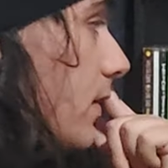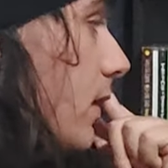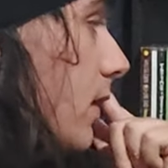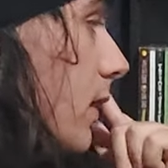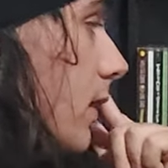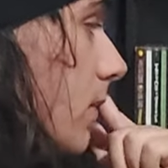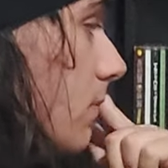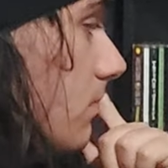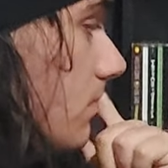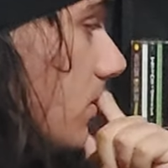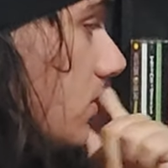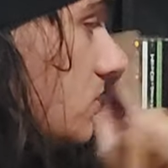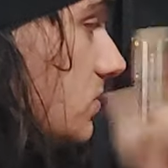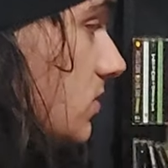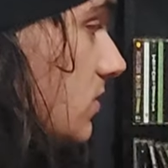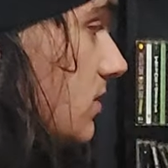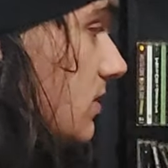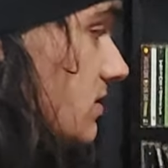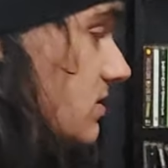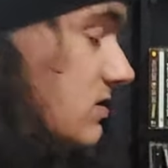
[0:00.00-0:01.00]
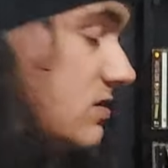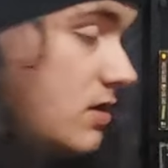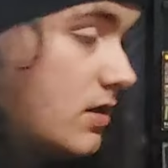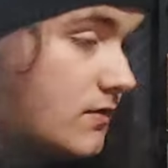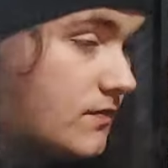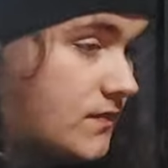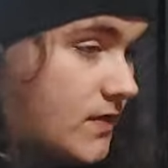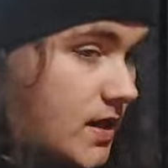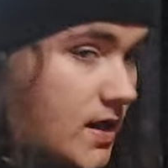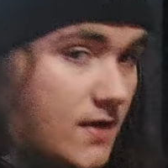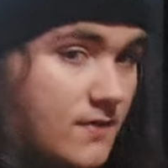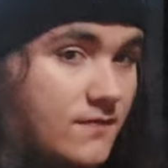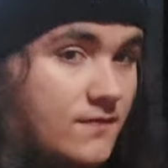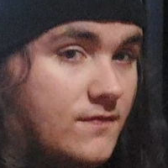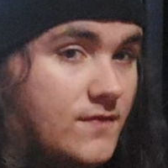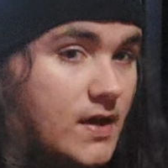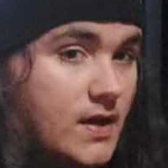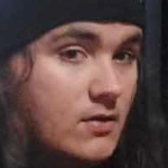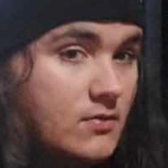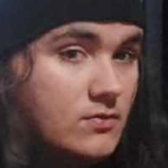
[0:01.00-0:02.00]
And most of this stuff I
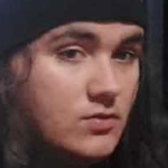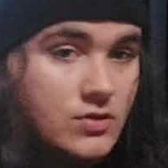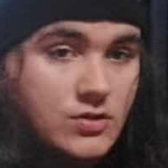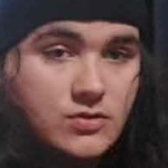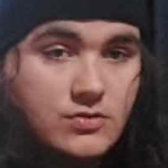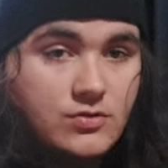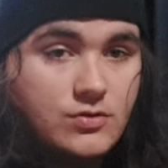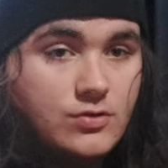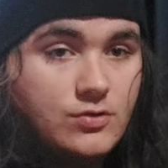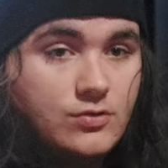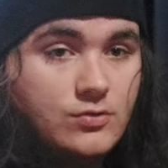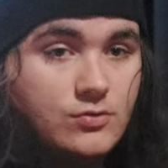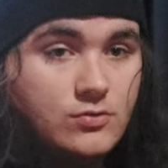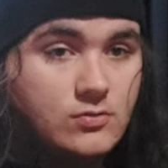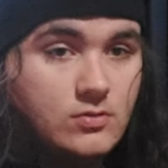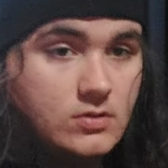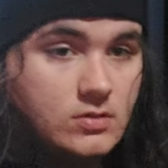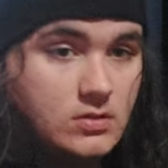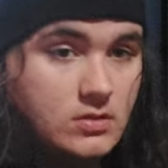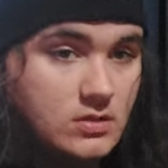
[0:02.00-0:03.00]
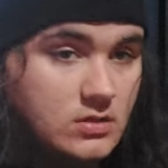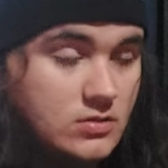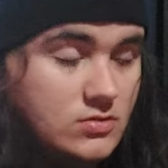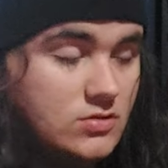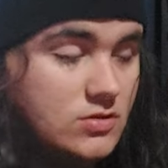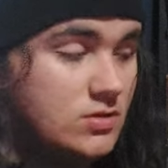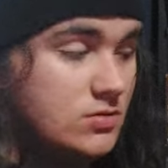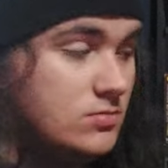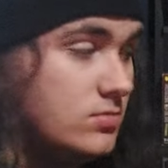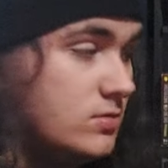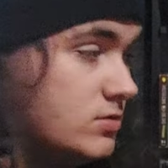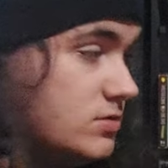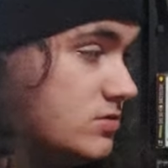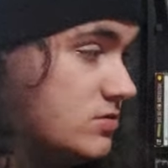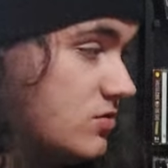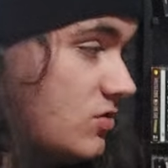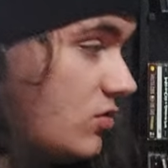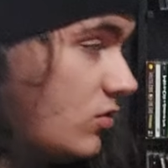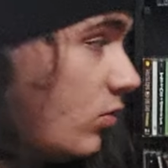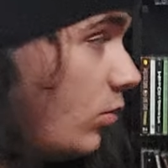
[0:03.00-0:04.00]
found through YouTubers
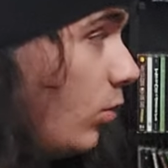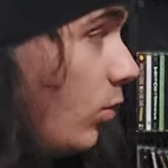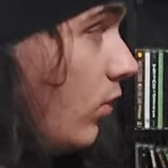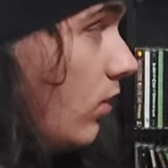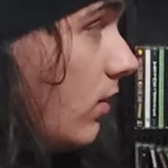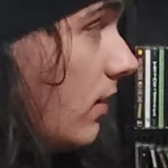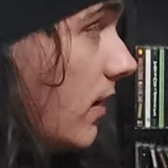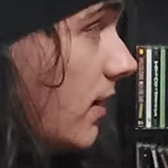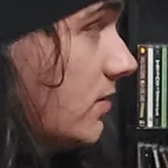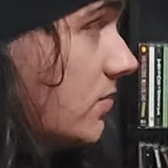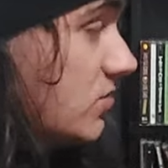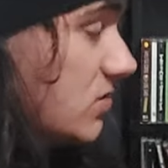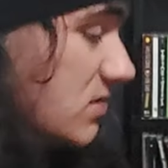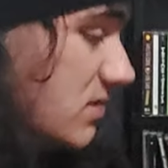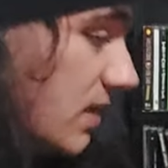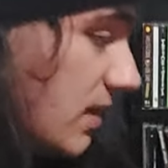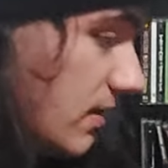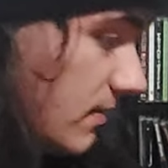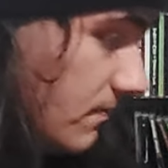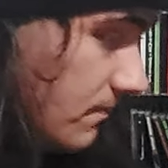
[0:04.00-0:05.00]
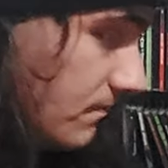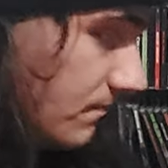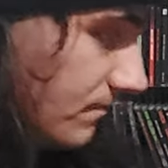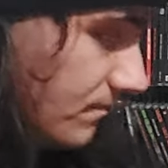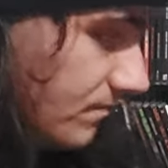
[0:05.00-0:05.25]
or I just got